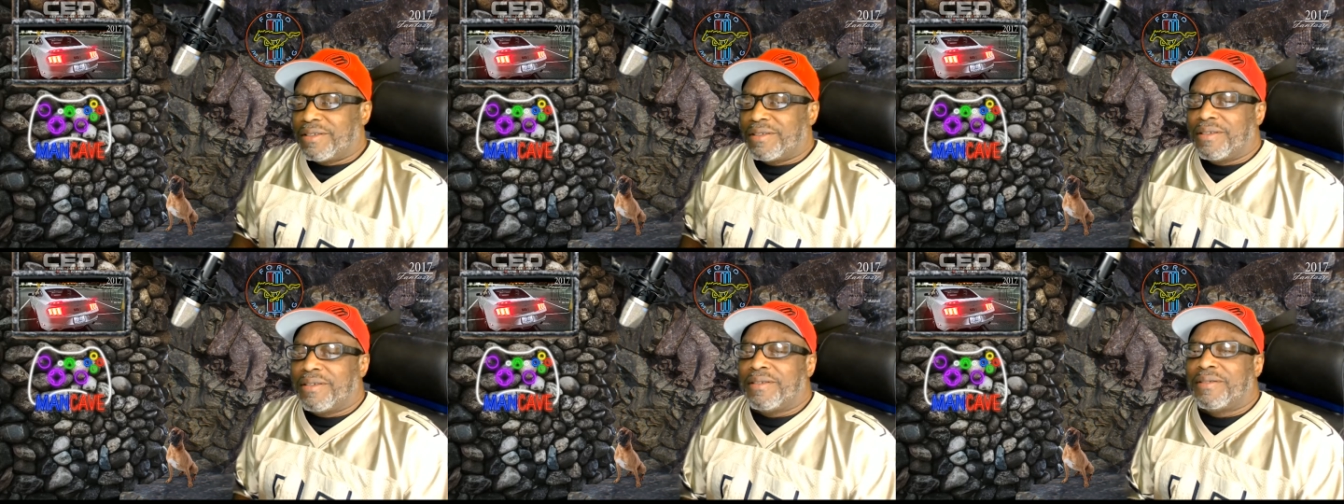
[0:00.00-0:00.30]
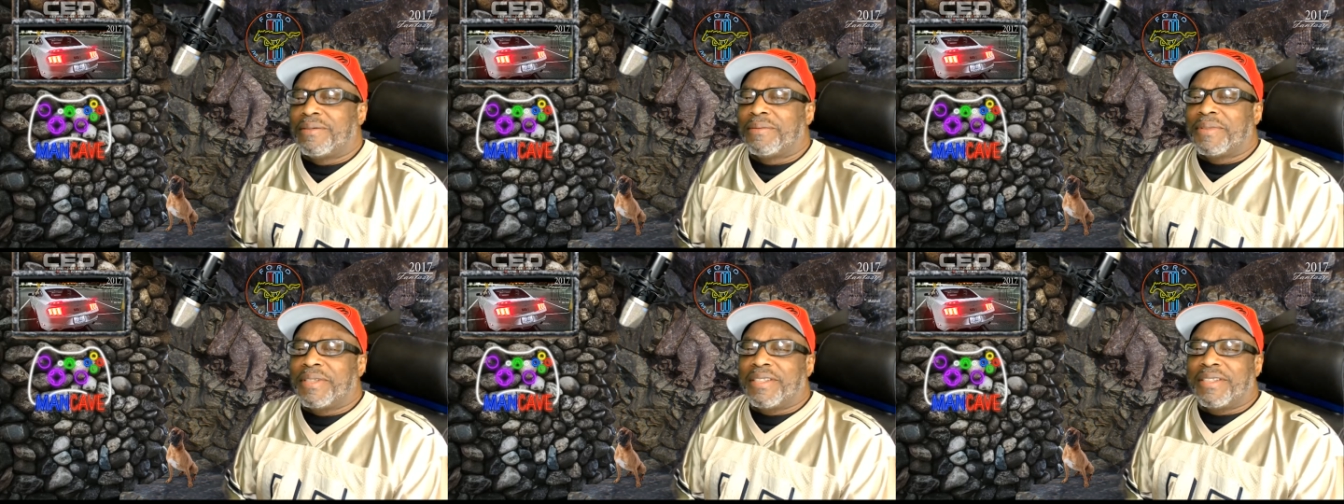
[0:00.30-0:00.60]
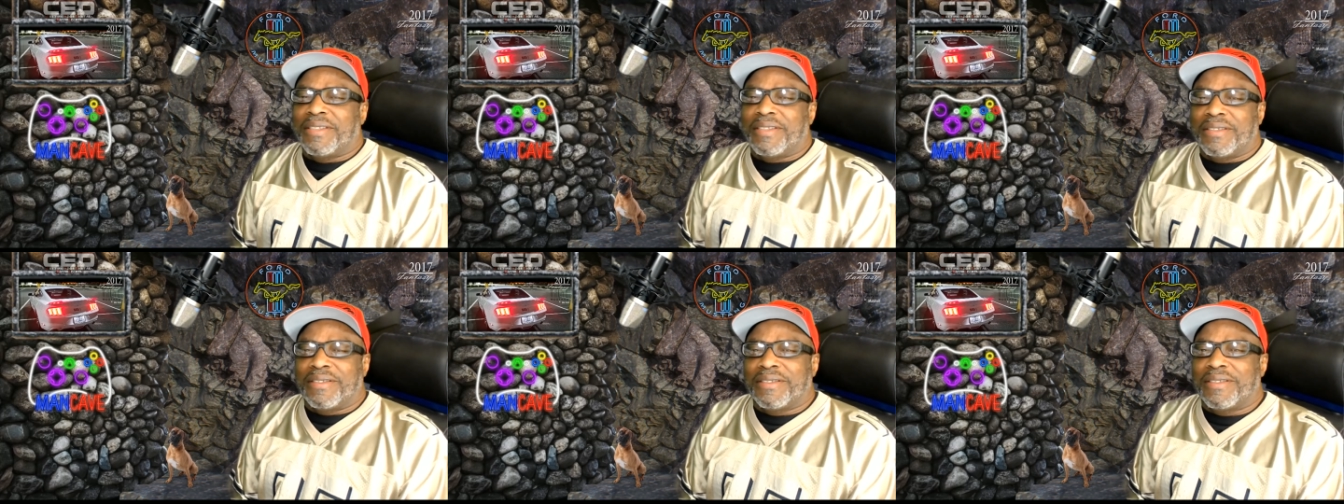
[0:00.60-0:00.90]
yo
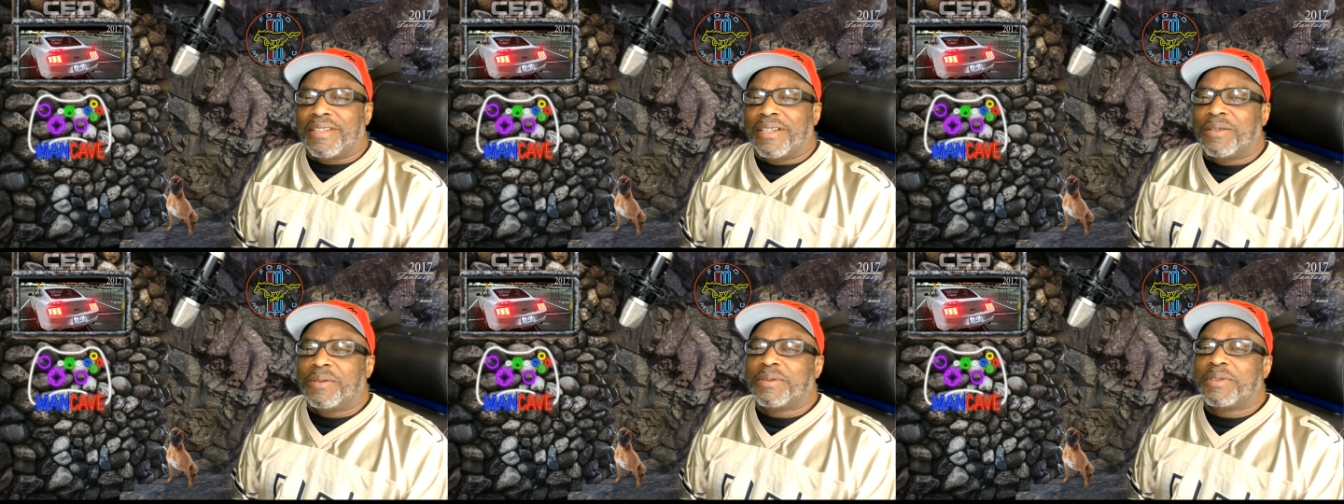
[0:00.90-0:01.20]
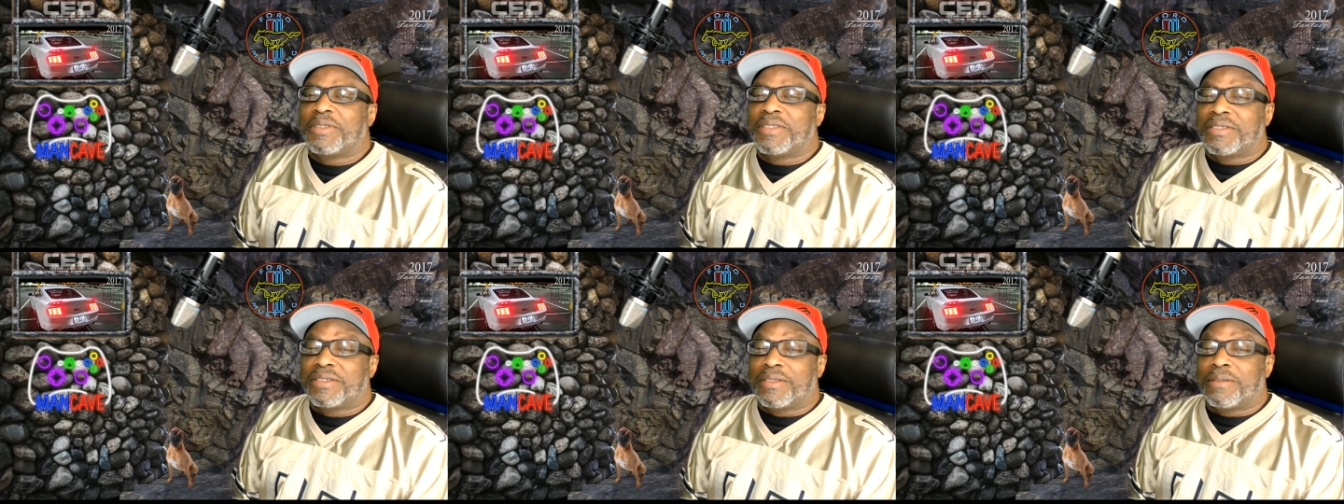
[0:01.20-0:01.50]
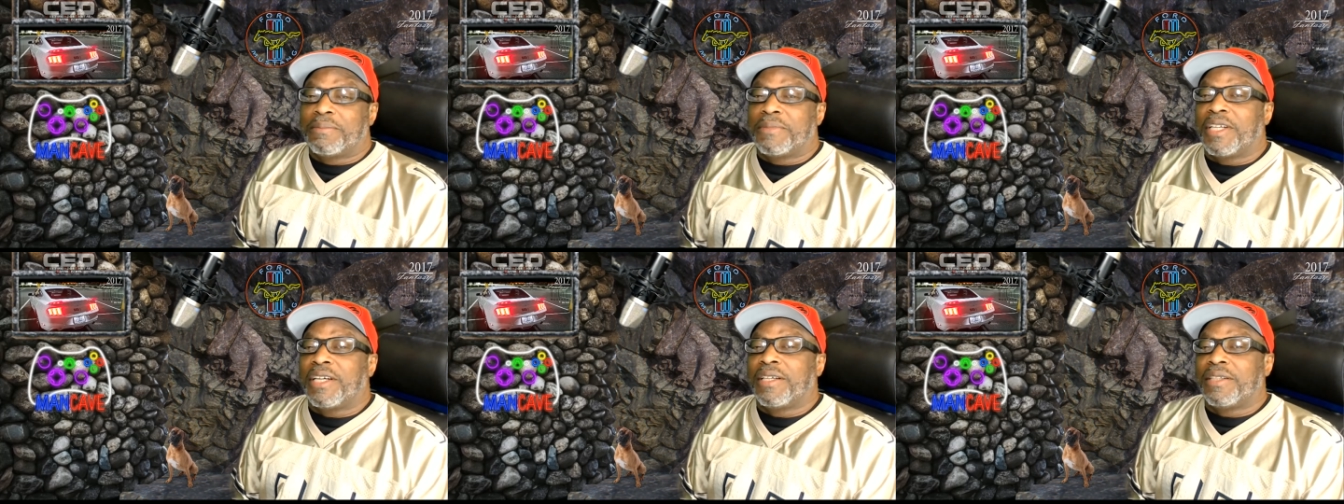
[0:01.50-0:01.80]
man, those are
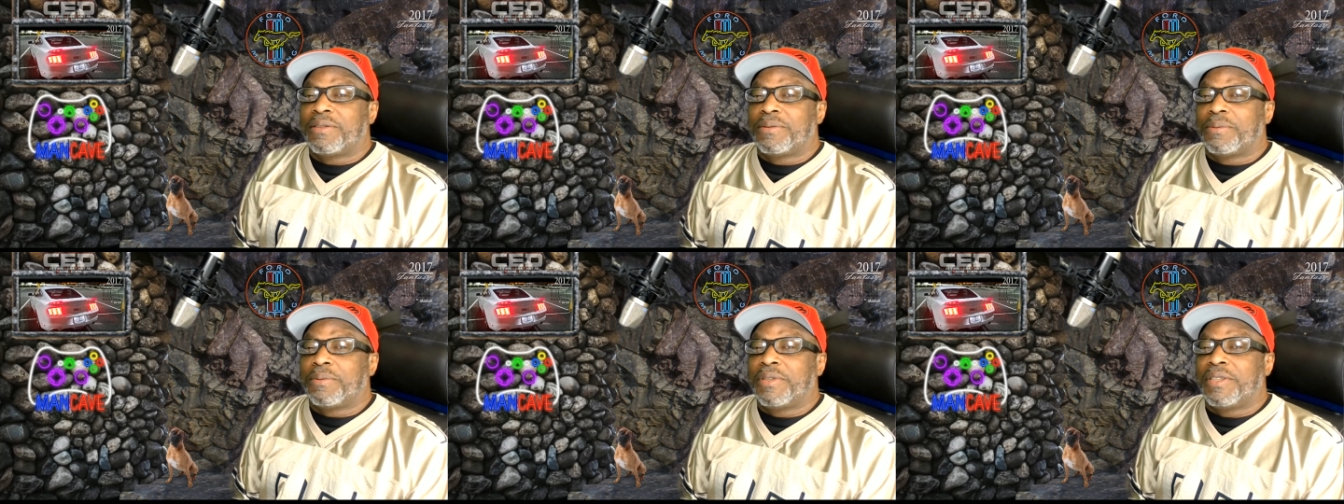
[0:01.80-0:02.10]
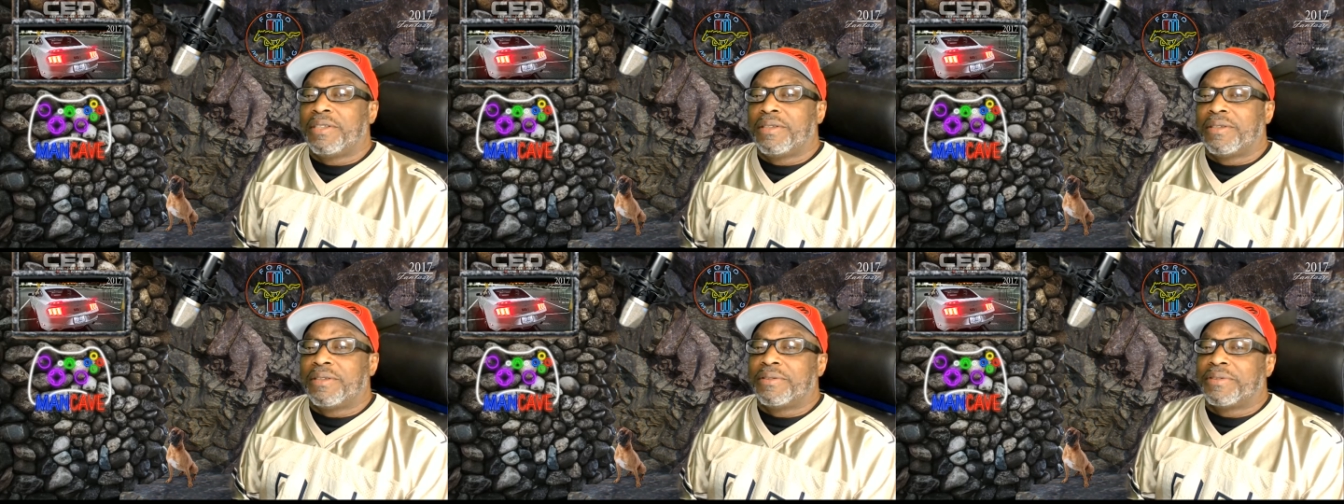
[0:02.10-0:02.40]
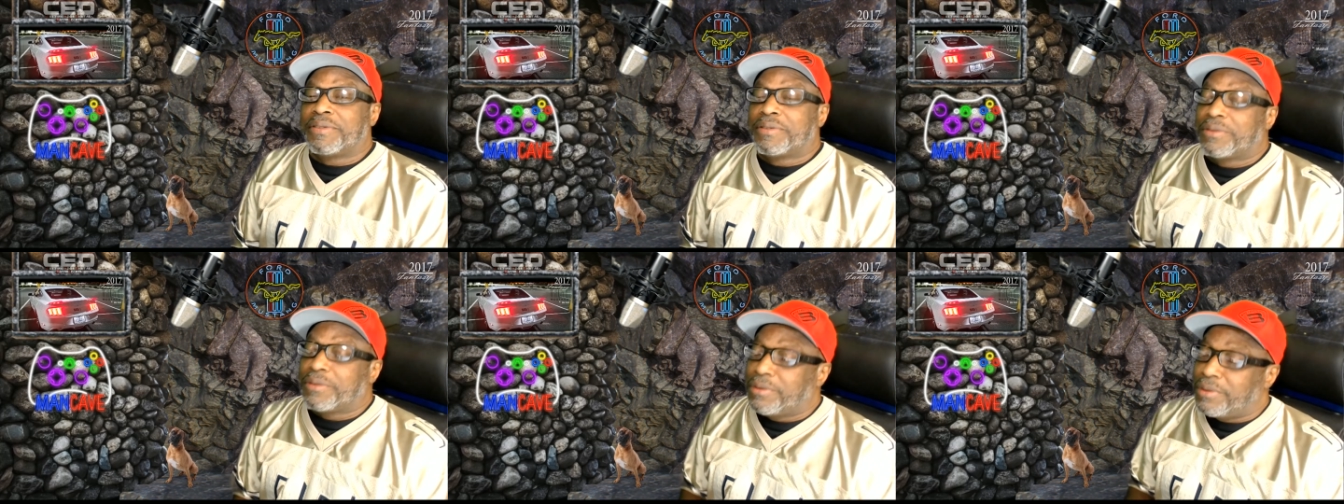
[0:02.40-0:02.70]
some nice
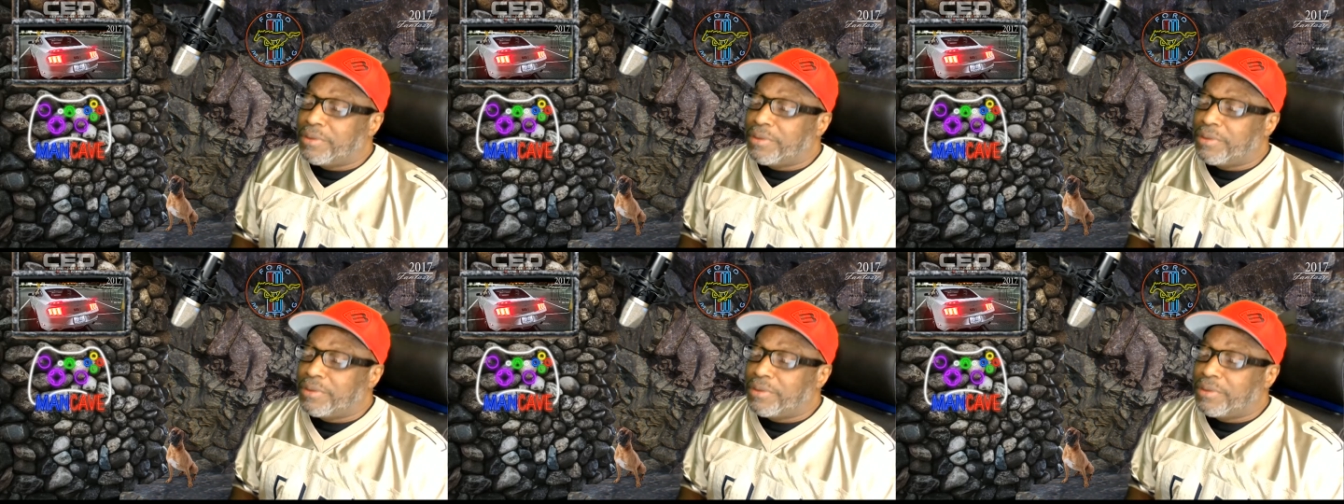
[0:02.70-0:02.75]
wheels,